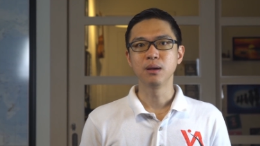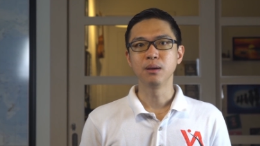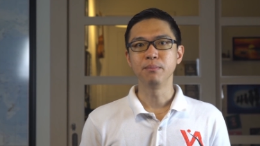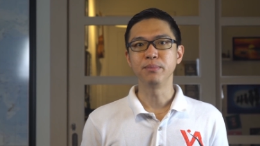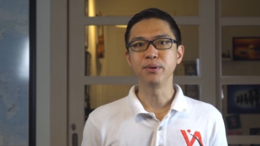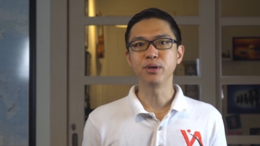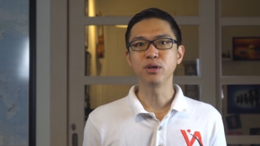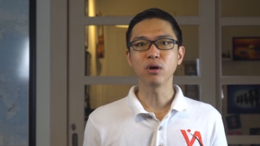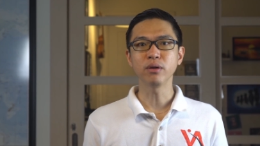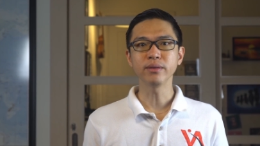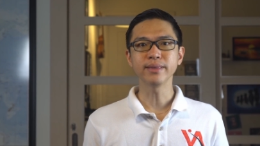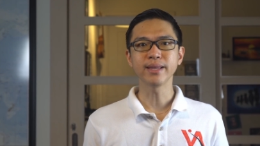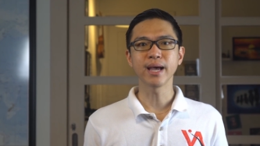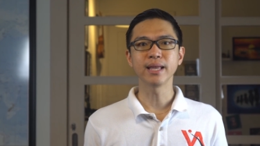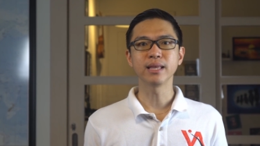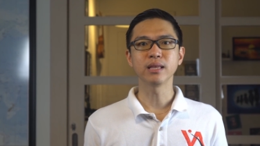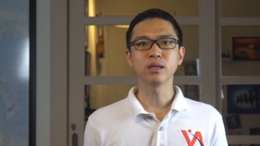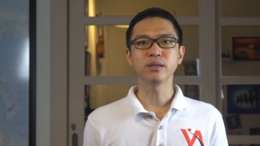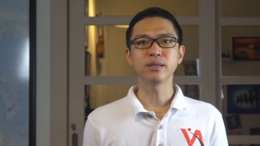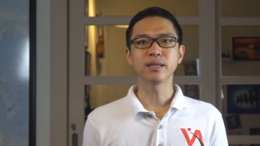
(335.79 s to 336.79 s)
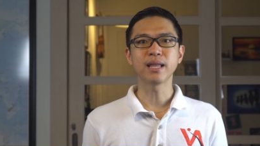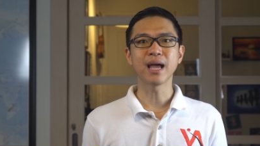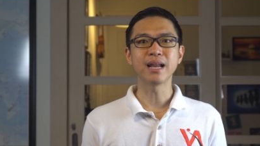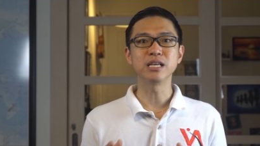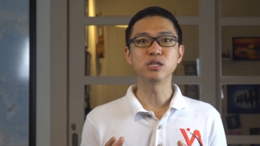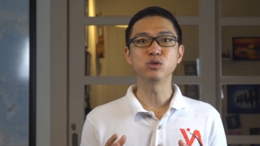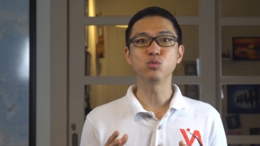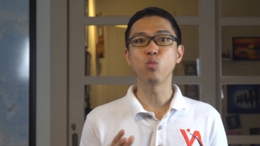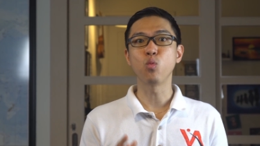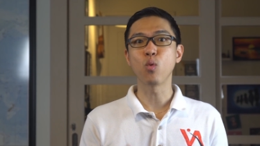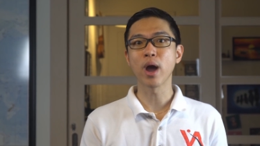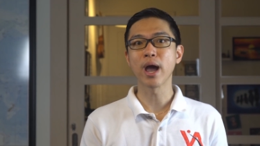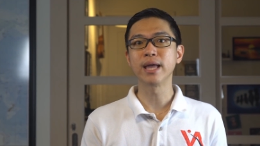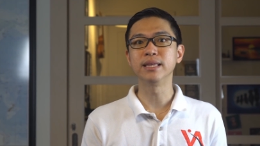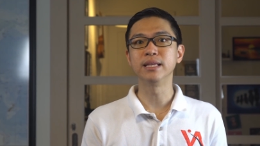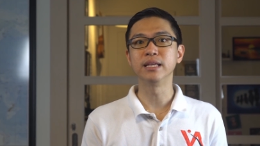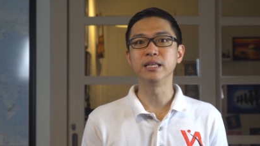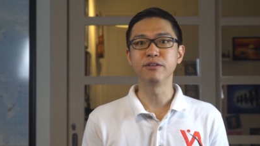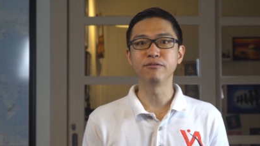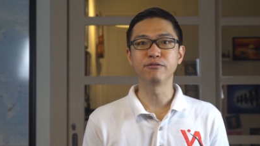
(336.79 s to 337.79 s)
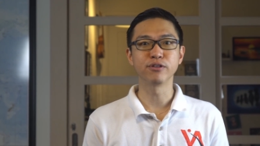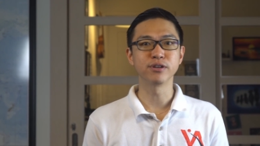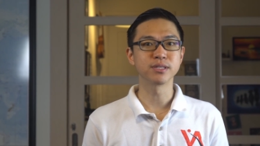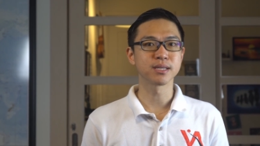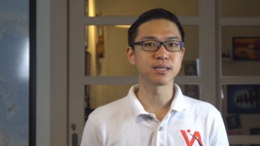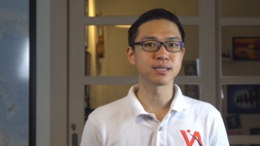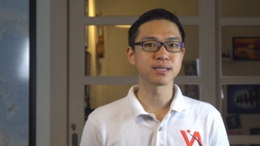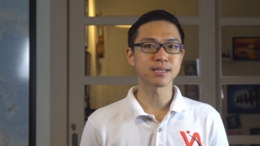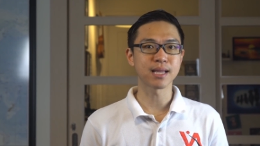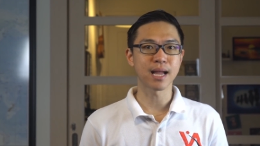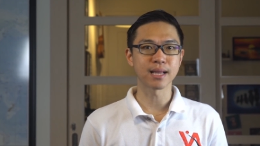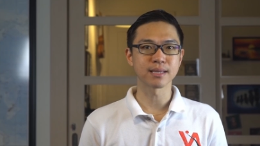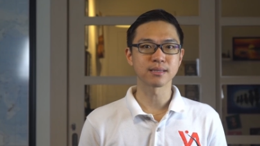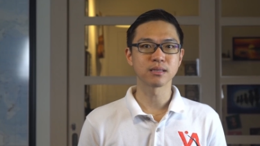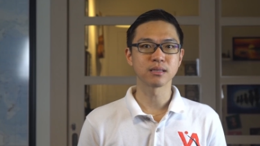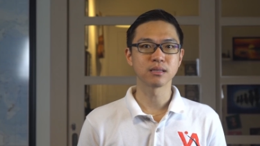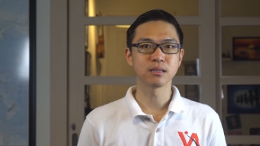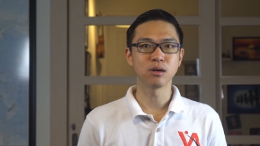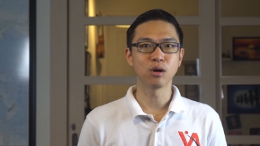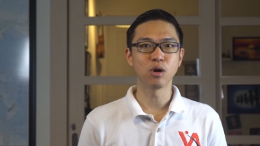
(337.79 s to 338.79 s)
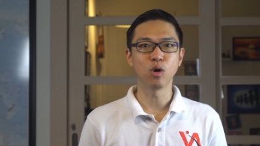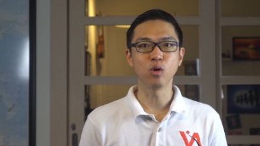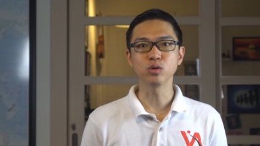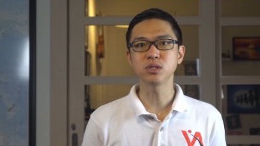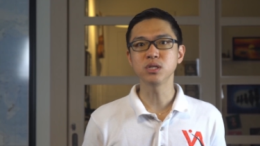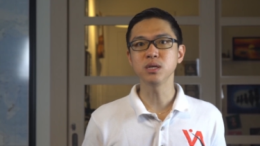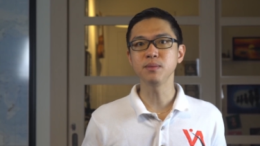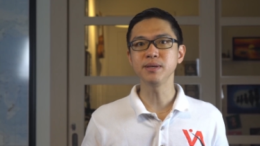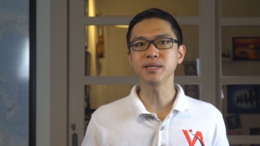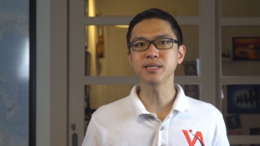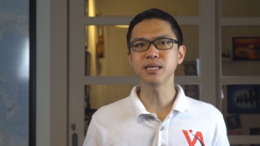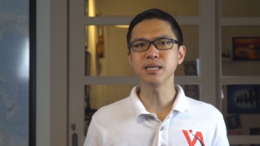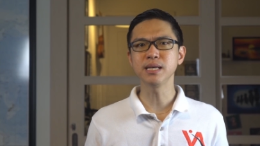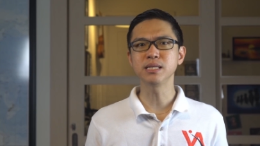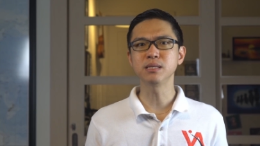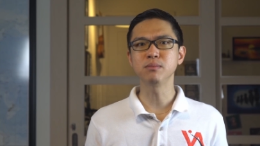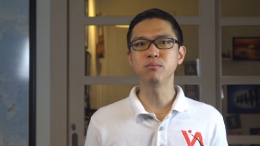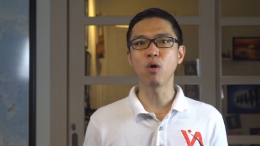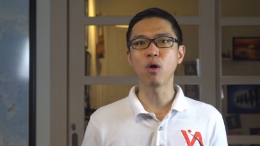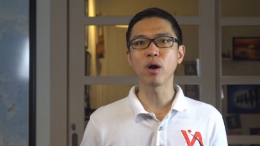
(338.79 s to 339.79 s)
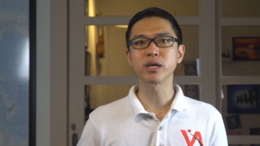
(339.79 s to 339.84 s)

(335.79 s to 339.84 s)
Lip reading: Beyond that, that is where the differences start. OCBC is more